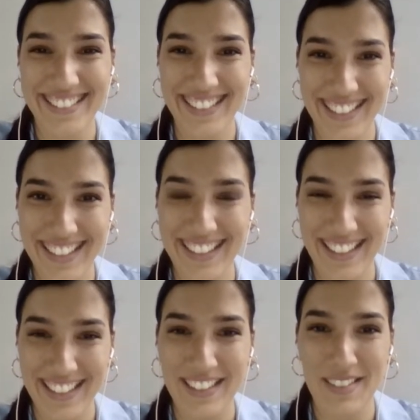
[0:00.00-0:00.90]

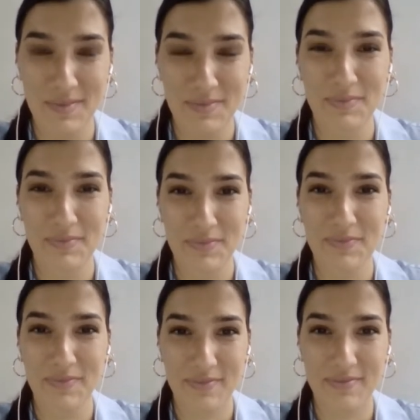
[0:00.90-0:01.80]

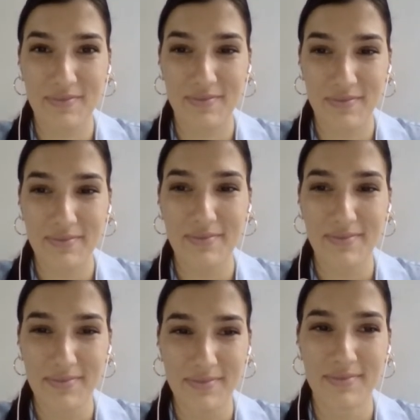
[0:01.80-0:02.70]

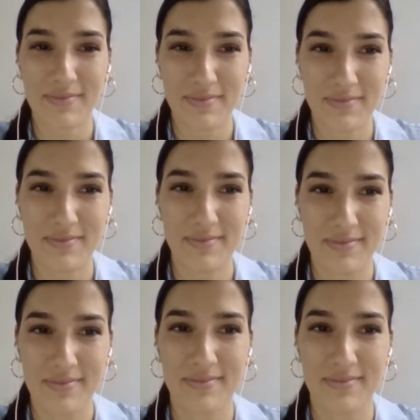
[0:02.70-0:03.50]
No words are spoken by the person on screen.